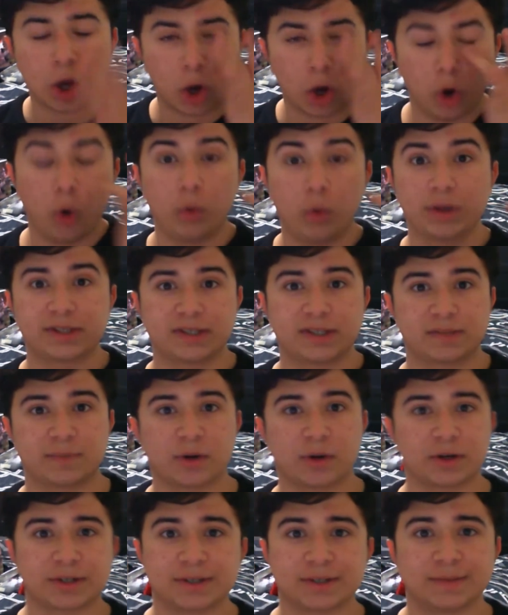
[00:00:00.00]
Who is this
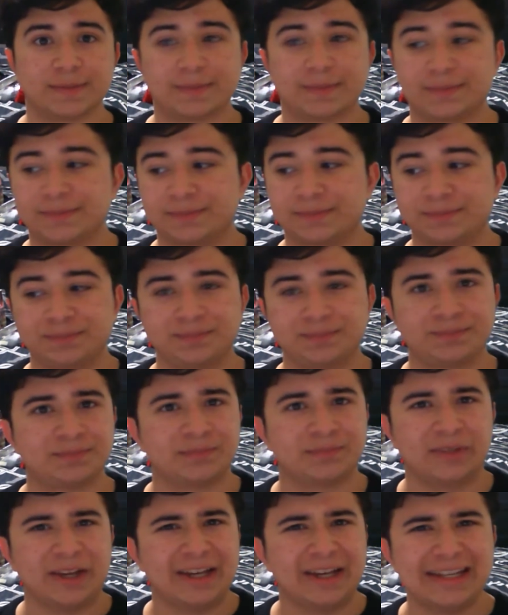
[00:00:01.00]
person?
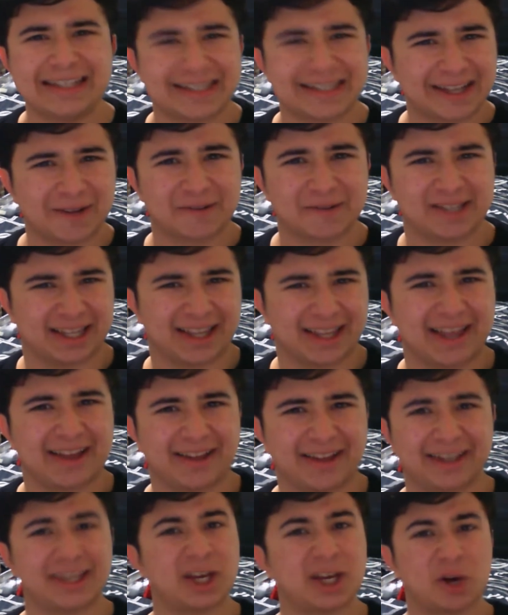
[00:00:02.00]
He sounds a lot
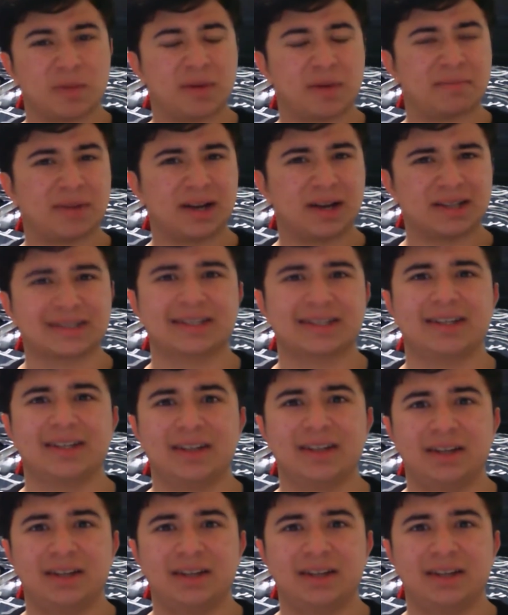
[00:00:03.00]
like Kyo Mombasa.